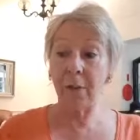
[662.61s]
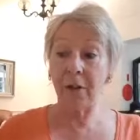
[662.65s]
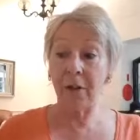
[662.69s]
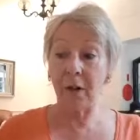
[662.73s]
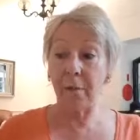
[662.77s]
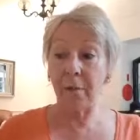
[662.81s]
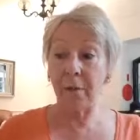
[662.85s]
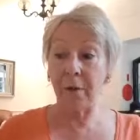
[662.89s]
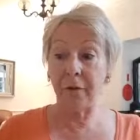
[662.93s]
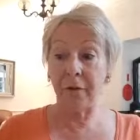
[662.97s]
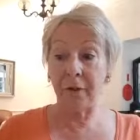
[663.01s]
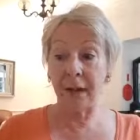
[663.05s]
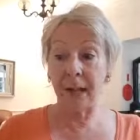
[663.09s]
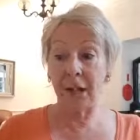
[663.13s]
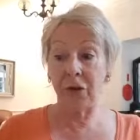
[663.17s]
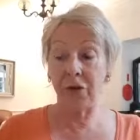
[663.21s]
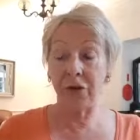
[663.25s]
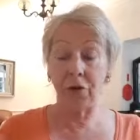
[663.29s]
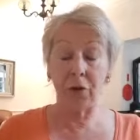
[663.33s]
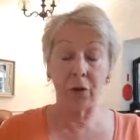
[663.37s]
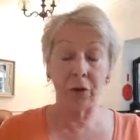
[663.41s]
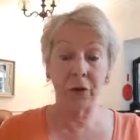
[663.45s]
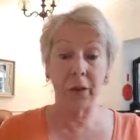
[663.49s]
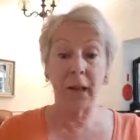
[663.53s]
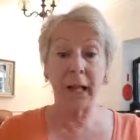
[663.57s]
a
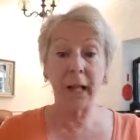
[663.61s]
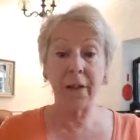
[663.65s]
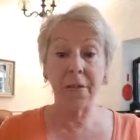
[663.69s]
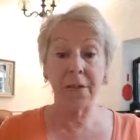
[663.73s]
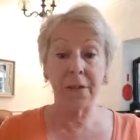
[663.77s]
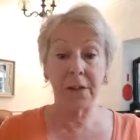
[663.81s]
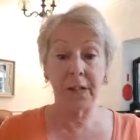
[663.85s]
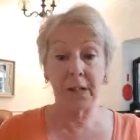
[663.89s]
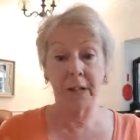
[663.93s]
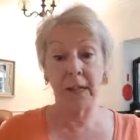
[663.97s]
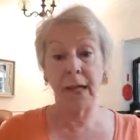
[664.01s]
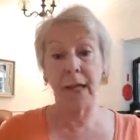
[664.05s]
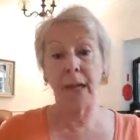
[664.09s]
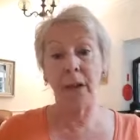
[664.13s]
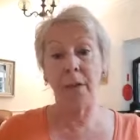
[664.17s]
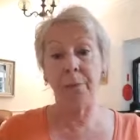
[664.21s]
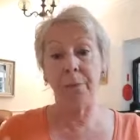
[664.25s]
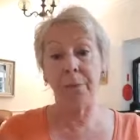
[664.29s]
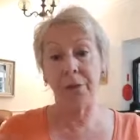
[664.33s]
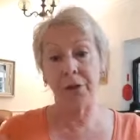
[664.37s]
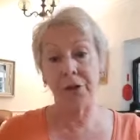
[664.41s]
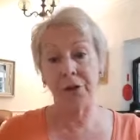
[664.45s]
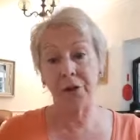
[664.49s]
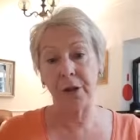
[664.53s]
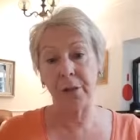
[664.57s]
professional lifestyle
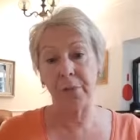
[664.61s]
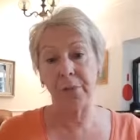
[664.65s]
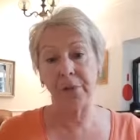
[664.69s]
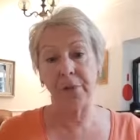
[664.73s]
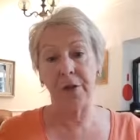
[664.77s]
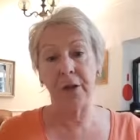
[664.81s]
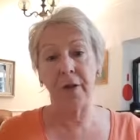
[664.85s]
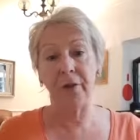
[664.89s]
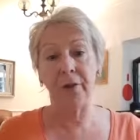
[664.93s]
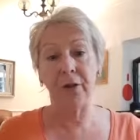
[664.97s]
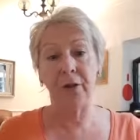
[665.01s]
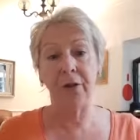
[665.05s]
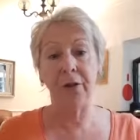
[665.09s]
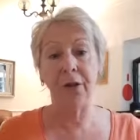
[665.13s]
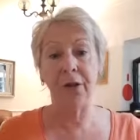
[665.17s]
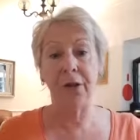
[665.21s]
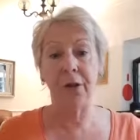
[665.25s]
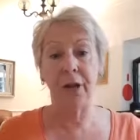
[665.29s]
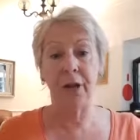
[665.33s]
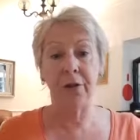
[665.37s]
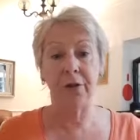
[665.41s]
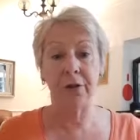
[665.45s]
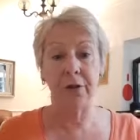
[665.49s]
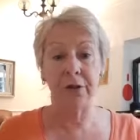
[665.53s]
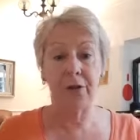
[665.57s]
prescription, I forgot to
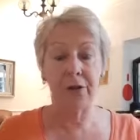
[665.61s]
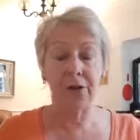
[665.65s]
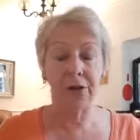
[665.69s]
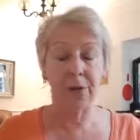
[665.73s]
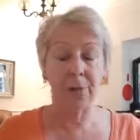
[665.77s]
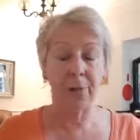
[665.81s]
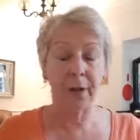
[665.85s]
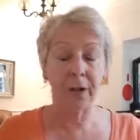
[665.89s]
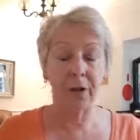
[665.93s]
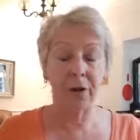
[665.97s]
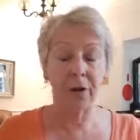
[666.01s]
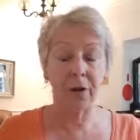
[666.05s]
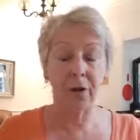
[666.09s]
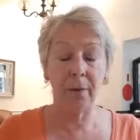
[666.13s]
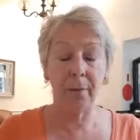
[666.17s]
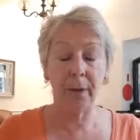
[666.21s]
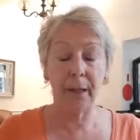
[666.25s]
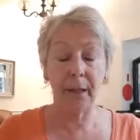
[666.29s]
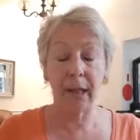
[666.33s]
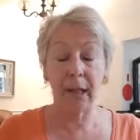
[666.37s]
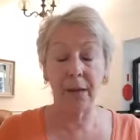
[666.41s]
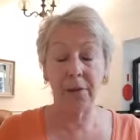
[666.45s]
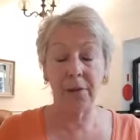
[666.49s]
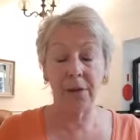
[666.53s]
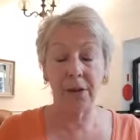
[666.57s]
introduce what I do. I'm a
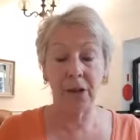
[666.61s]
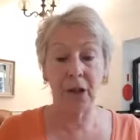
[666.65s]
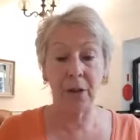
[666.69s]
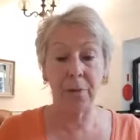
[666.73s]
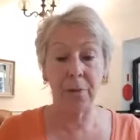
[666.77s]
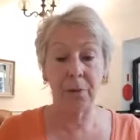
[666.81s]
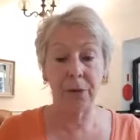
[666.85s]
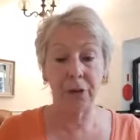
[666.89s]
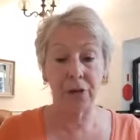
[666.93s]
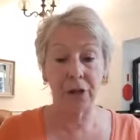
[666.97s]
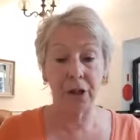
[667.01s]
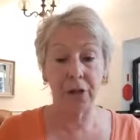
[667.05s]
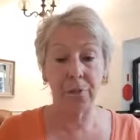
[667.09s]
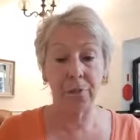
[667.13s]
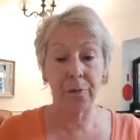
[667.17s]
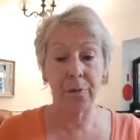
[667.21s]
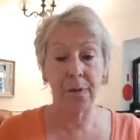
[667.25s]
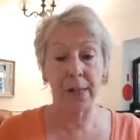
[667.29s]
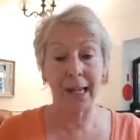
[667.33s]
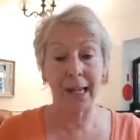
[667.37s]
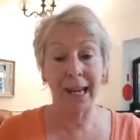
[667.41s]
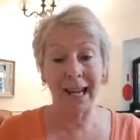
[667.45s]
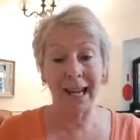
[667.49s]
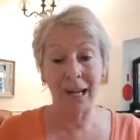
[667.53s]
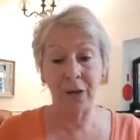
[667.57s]
lifestyle
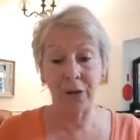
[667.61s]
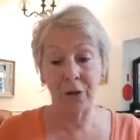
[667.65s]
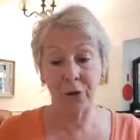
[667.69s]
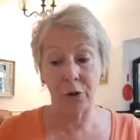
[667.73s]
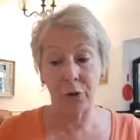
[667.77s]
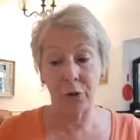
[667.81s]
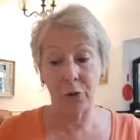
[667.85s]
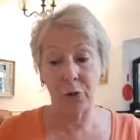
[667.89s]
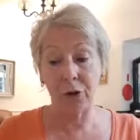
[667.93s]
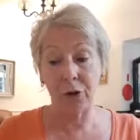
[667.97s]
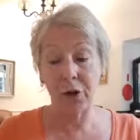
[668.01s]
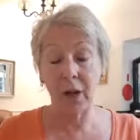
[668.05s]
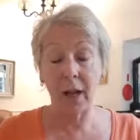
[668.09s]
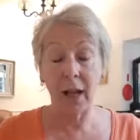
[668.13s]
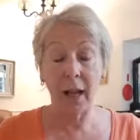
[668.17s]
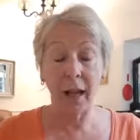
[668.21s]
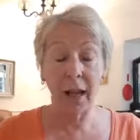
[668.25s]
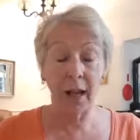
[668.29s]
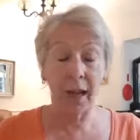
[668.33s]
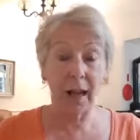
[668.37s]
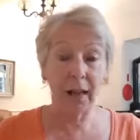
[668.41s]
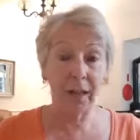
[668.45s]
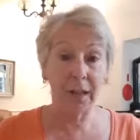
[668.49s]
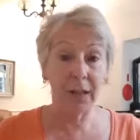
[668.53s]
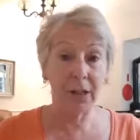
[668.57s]
prescriptions health coach
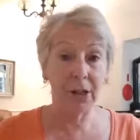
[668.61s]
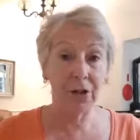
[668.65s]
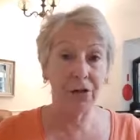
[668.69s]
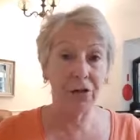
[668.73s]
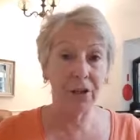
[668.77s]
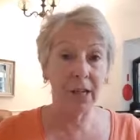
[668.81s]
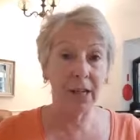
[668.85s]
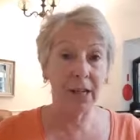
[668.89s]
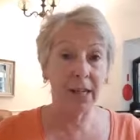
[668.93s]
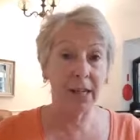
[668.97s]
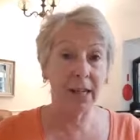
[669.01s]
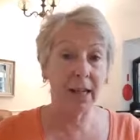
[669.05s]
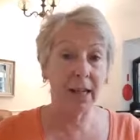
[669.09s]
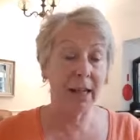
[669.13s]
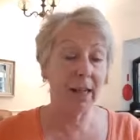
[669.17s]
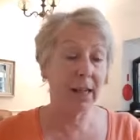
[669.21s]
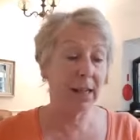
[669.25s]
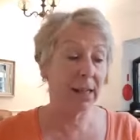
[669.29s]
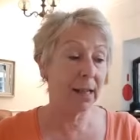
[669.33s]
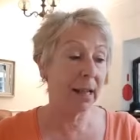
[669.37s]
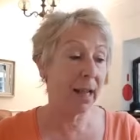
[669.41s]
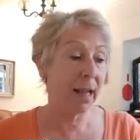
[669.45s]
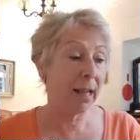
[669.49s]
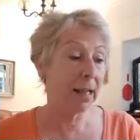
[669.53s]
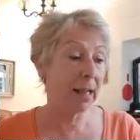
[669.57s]
and a stress and
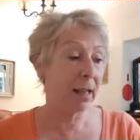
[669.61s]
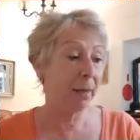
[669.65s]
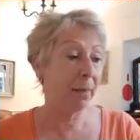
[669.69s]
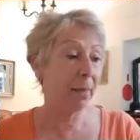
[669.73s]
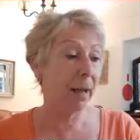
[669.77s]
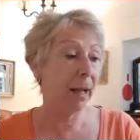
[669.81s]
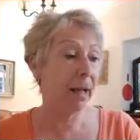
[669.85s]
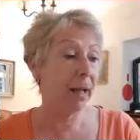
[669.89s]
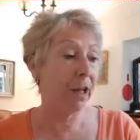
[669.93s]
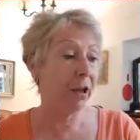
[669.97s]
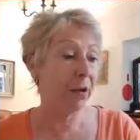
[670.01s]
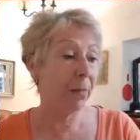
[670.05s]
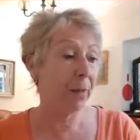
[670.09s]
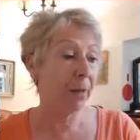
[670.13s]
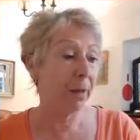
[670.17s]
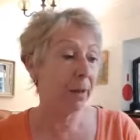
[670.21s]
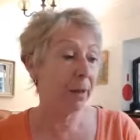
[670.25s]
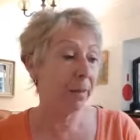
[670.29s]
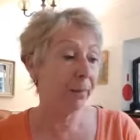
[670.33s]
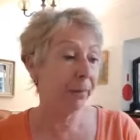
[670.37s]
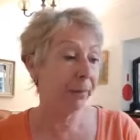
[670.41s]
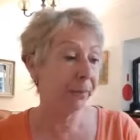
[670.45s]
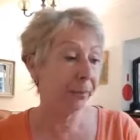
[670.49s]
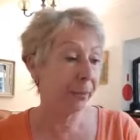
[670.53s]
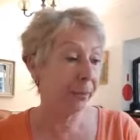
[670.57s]
anxiety
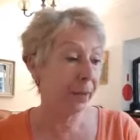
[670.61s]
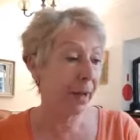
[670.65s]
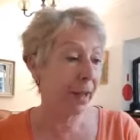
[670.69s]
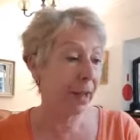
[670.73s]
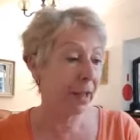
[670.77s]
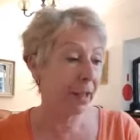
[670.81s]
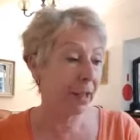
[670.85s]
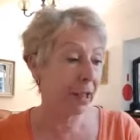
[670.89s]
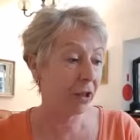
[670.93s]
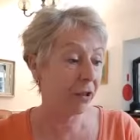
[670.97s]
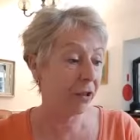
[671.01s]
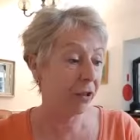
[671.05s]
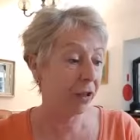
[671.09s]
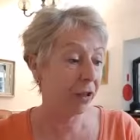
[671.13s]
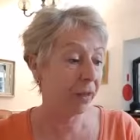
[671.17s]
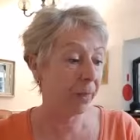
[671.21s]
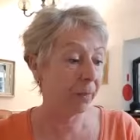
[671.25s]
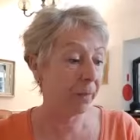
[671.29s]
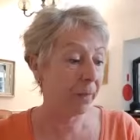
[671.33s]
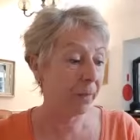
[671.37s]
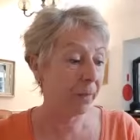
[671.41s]
management practitioner.